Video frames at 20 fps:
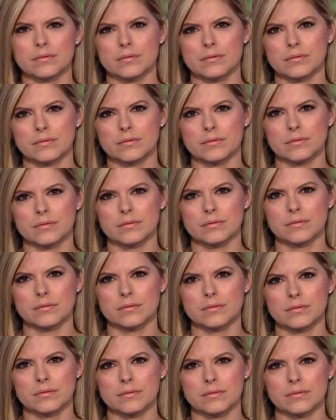
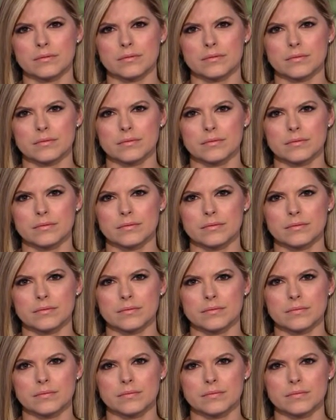
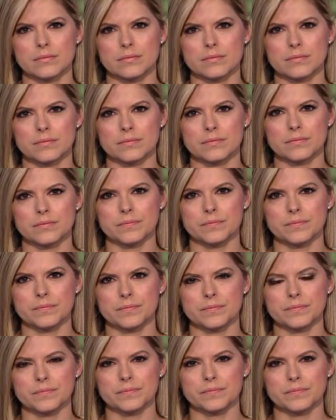
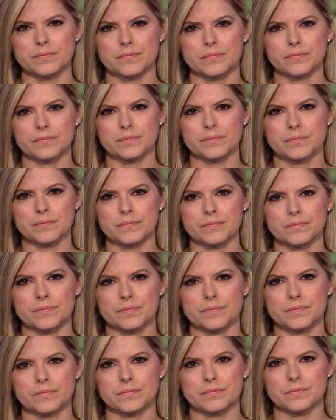
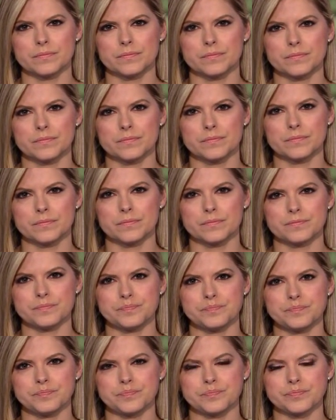
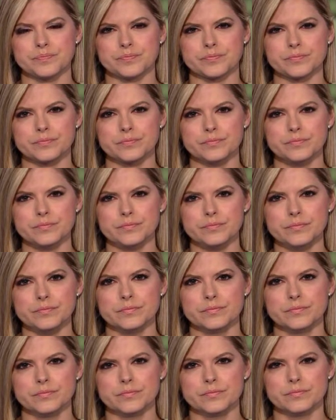
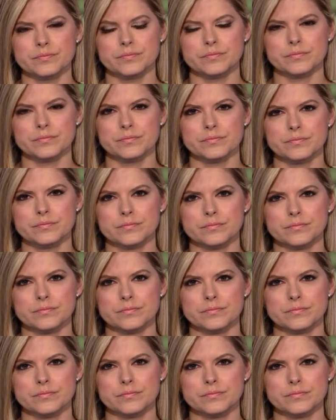This person isn't speaking.